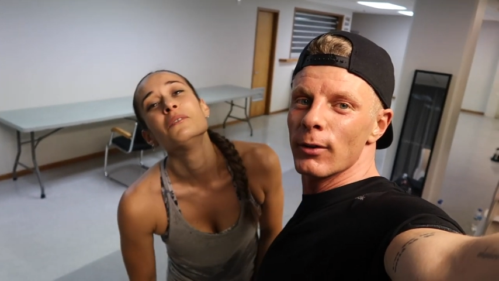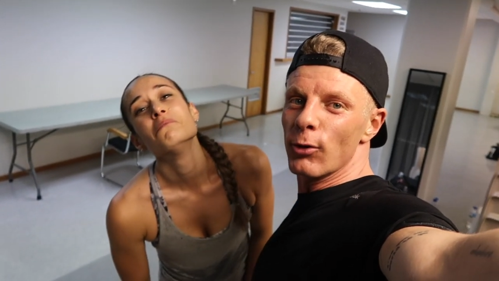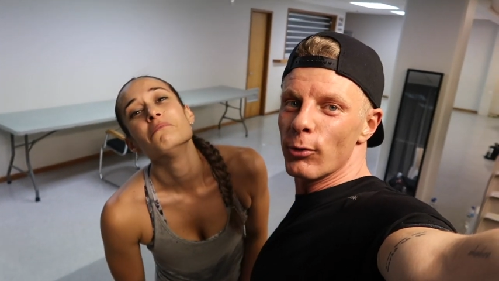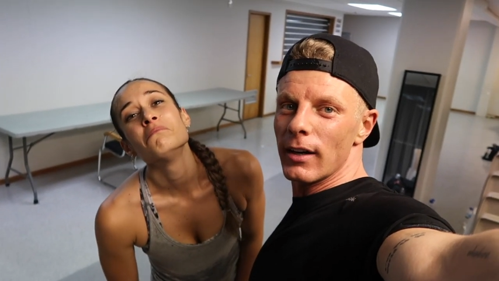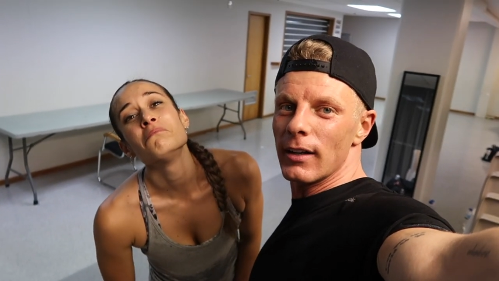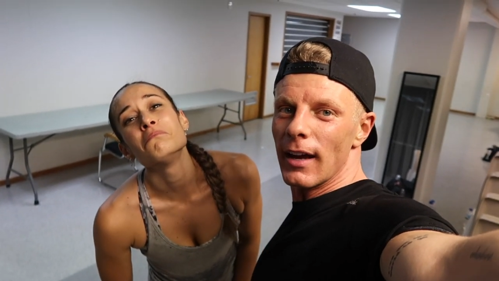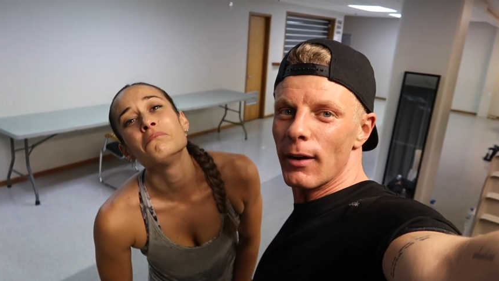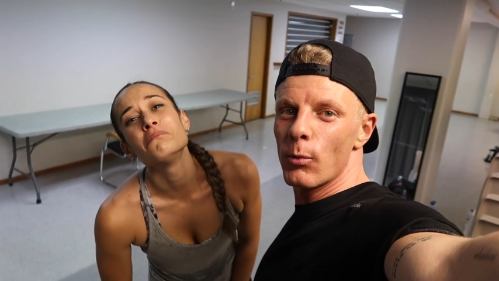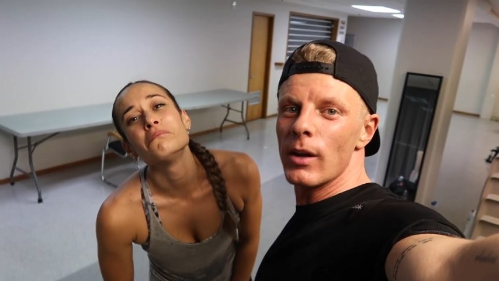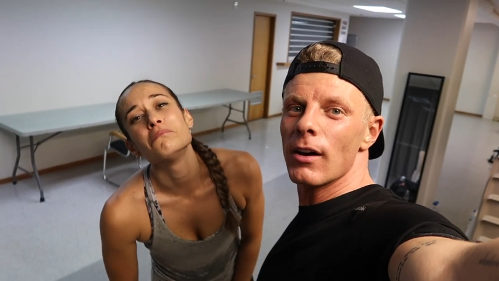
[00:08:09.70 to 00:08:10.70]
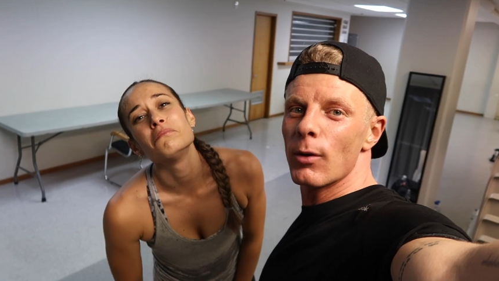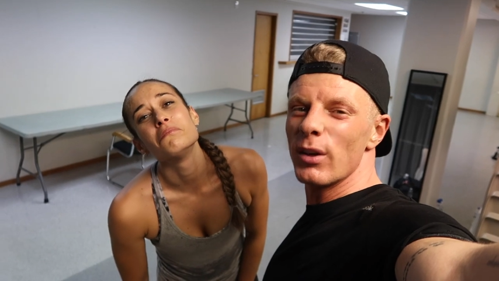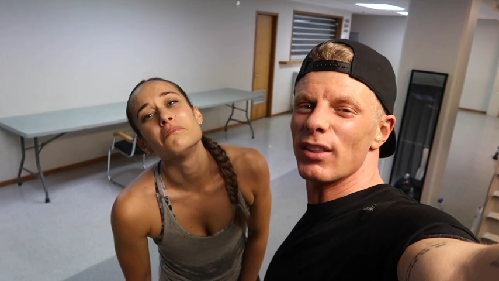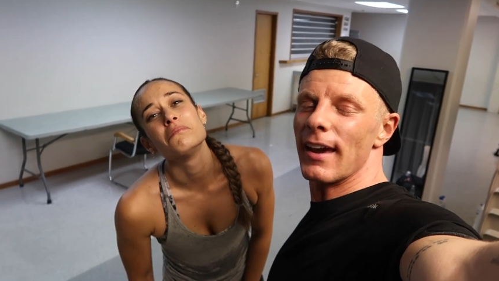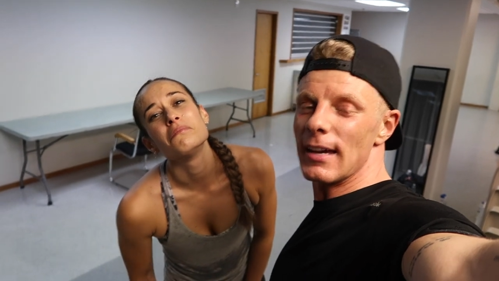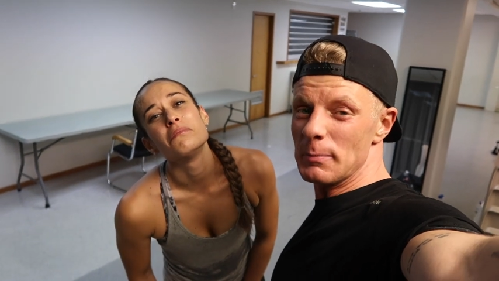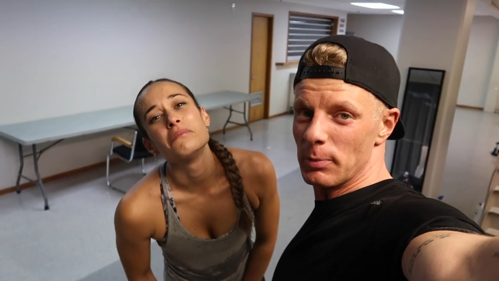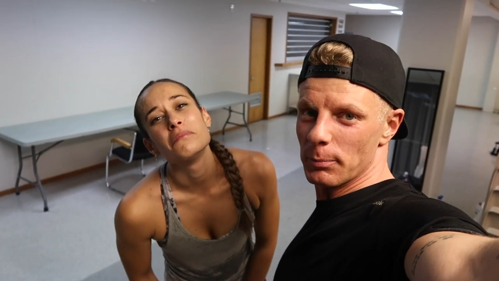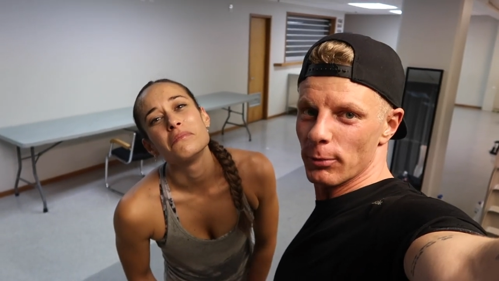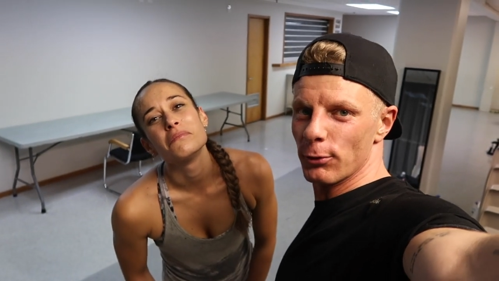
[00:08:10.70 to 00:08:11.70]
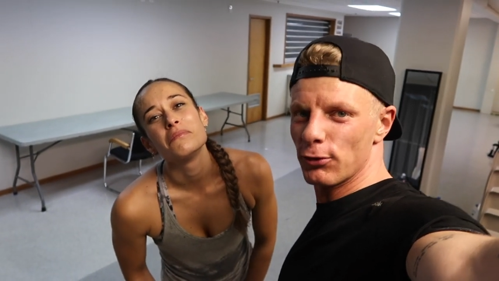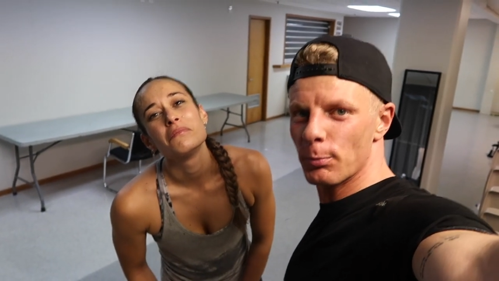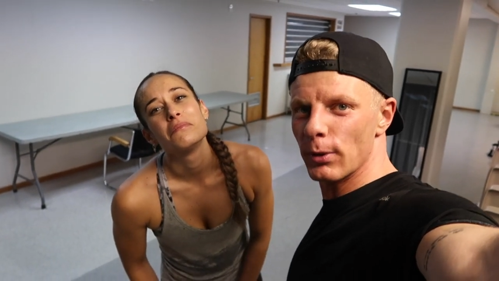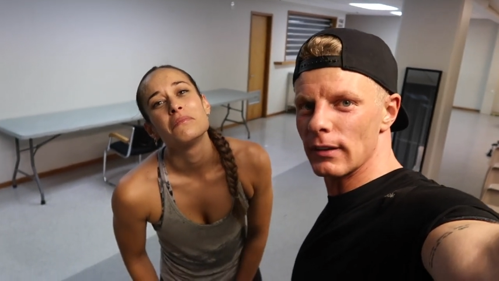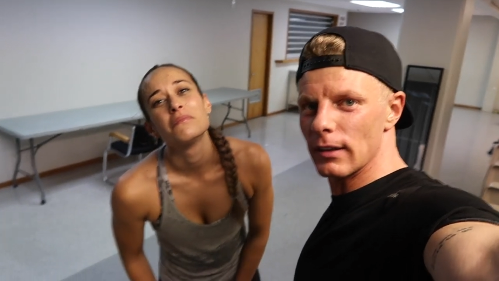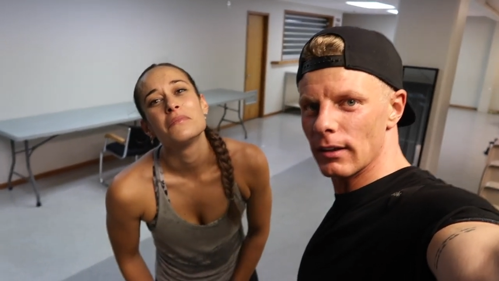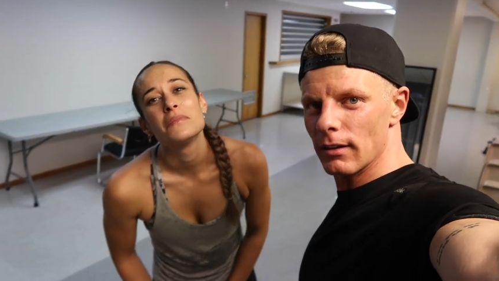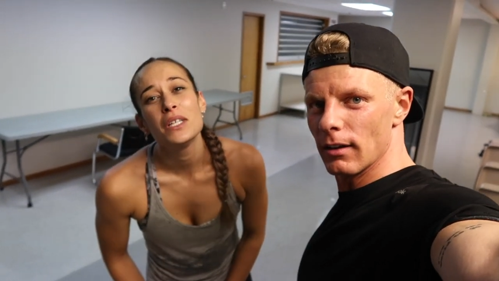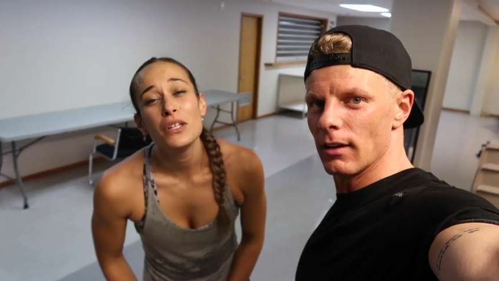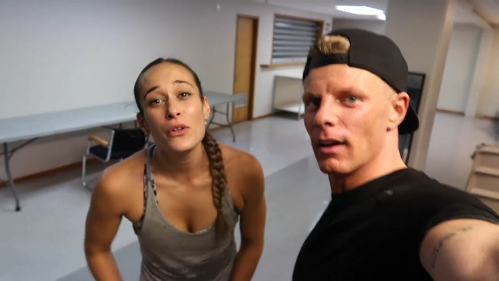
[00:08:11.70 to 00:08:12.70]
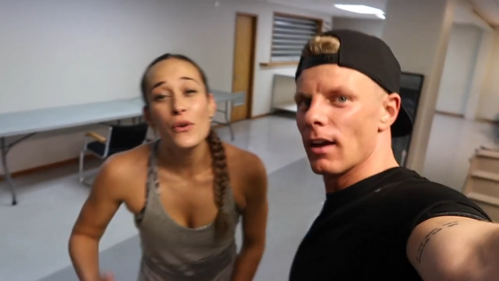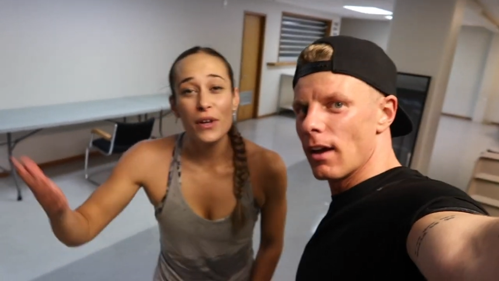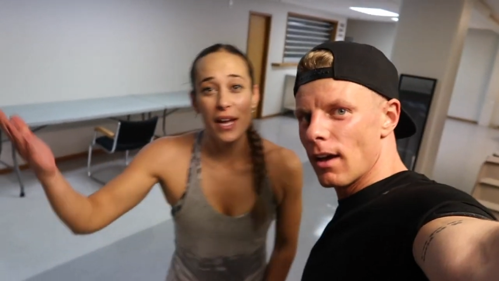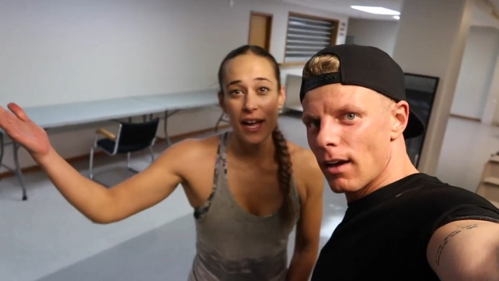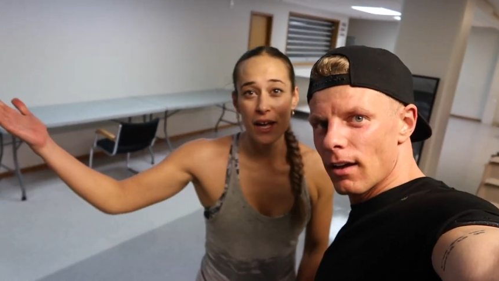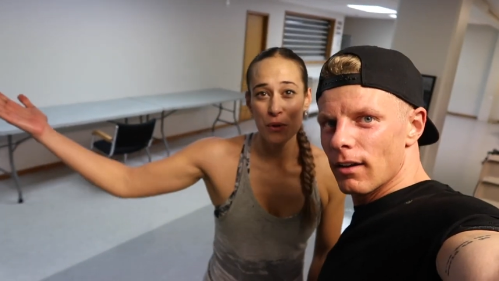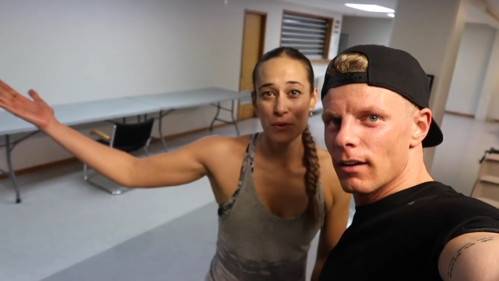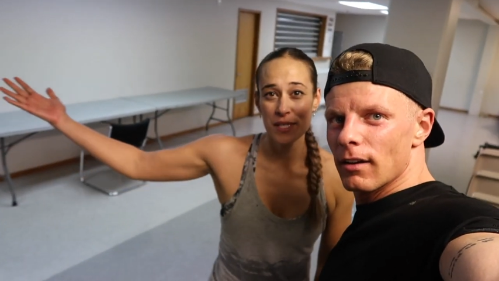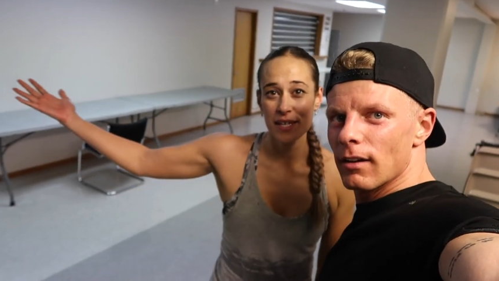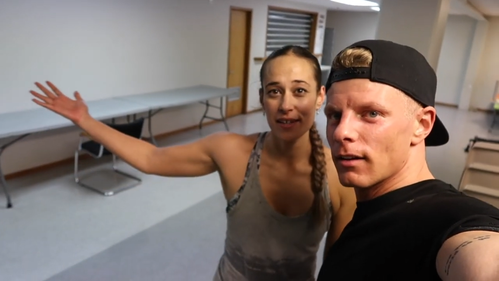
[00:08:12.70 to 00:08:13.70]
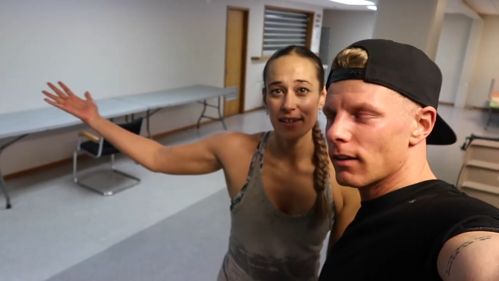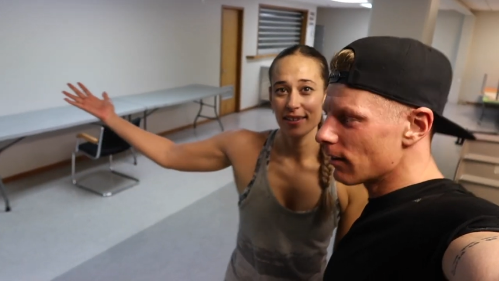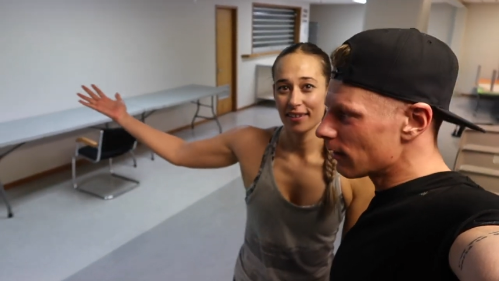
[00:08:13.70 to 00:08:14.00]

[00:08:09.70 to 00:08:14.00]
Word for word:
Speaker 1: already, and we are with eight people sprinting. Look at who's here.